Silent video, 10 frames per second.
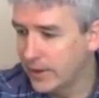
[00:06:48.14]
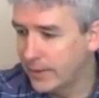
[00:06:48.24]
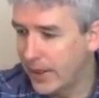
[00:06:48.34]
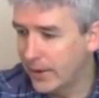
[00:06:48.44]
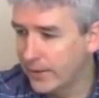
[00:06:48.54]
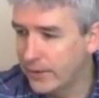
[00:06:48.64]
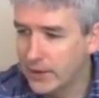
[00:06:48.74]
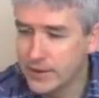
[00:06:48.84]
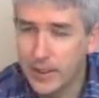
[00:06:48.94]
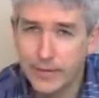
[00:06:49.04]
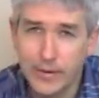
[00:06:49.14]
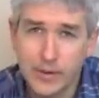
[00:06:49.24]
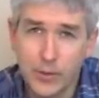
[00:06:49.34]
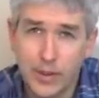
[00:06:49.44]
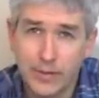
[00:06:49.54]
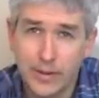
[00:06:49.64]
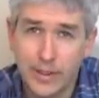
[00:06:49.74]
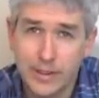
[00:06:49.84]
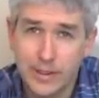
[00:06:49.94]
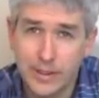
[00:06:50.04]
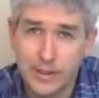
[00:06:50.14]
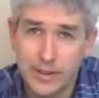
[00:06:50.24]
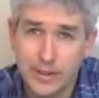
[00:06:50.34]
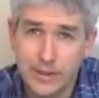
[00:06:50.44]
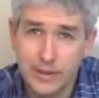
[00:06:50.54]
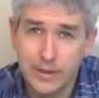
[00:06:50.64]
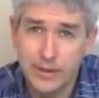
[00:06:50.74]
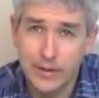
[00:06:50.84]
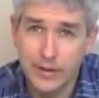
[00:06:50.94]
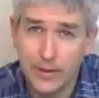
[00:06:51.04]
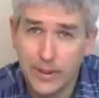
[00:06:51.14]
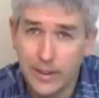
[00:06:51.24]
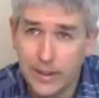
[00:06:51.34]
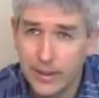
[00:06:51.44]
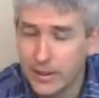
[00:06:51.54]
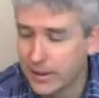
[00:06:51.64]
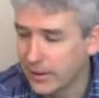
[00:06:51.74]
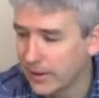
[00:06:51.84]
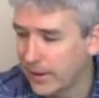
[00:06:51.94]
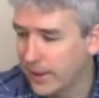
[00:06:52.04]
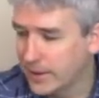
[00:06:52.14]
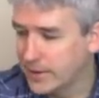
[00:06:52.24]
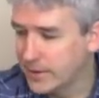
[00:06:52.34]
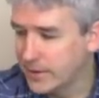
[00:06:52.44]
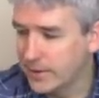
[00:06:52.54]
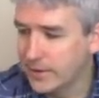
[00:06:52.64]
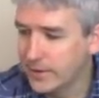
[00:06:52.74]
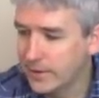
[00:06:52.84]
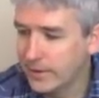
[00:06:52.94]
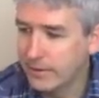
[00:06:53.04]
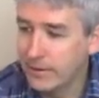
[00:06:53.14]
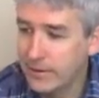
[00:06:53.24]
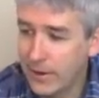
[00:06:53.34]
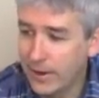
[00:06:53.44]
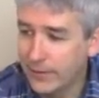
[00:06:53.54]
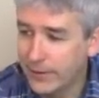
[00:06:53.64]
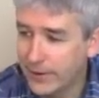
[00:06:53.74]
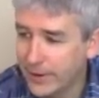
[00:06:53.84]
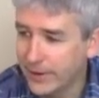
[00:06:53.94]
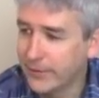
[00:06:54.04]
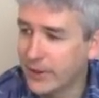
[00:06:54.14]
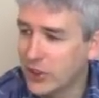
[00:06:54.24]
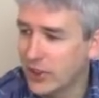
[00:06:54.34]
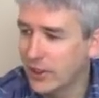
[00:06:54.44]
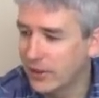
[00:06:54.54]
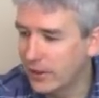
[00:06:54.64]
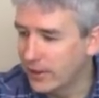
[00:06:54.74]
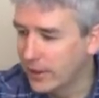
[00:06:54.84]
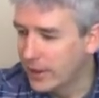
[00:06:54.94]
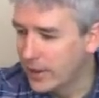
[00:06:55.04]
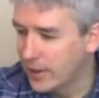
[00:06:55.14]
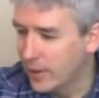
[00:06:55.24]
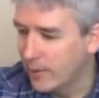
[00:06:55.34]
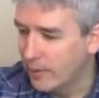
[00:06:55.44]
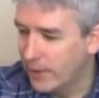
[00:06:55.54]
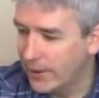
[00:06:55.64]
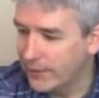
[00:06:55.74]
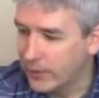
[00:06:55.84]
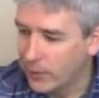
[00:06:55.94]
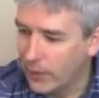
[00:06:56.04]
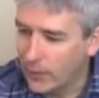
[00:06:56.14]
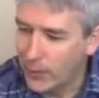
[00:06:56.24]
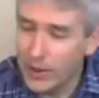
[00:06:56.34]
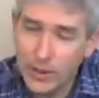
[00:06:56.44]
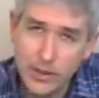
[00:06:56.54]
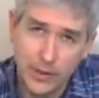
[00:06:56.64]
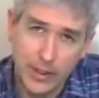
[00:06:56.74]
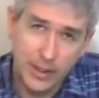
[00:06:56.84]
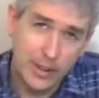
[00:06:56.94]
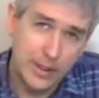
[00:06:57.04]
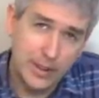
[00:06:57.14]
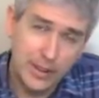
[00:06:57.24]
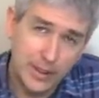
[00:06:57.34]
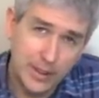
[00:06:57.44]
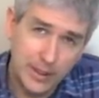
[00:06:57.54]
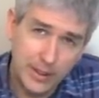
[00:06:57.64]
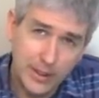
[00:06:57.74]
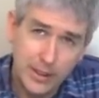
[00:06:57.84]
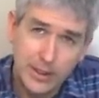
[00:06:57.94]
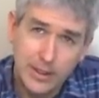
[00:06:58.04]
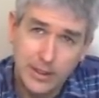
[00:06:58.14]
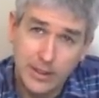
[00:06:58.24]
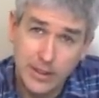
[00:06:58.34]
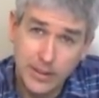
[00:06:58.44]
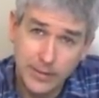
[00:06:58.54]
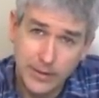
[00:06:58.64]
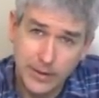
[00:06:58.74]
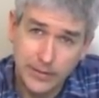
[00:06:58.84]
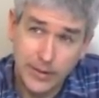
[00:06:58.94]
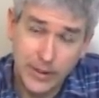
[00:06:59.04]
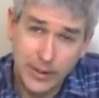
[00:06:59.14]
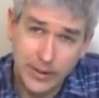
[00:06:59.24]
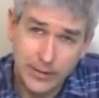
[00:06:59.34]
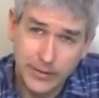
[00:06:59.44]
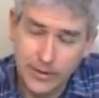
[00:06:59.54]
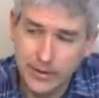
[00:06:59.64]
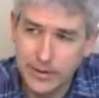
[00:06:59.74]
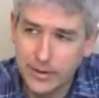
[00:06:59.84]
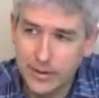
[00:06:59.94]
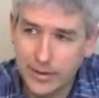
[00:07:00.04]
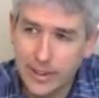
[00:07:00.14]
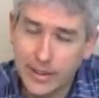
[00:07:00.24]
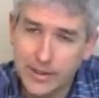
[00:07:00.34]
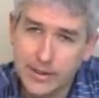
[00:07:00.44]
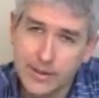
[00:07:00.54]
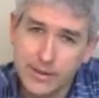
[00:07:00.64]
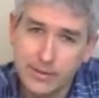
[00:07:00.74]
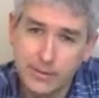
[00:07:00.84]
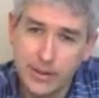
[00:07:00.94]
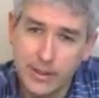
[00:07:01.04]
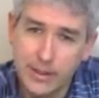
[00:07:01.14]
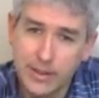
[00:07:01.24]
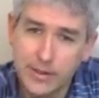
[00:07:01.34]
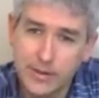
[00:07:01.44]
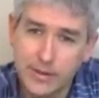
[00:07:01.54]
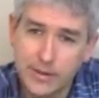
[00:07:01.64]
power falls off of the square of the distance, so that's not very efficient at all. But for what we're doing, near field, very near field, it is